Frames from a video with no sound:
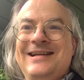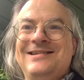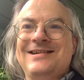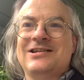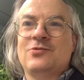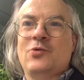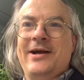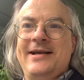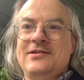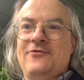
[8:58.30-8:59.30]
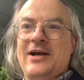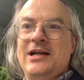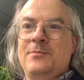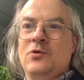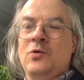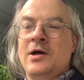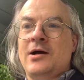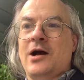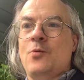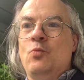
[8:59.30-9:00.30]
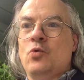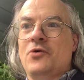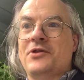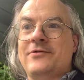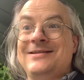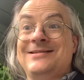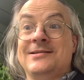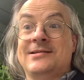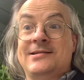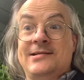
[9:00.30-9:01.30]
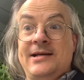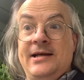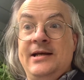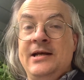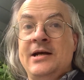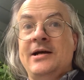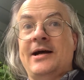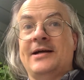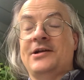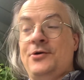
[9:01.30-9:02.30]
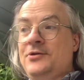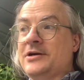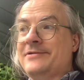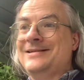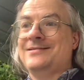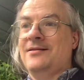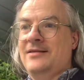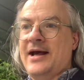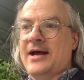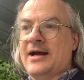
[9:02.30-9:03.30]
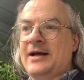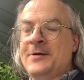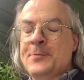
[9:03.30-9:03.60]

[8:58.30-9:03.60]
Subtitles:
just what is available and what there is to see and who there is there.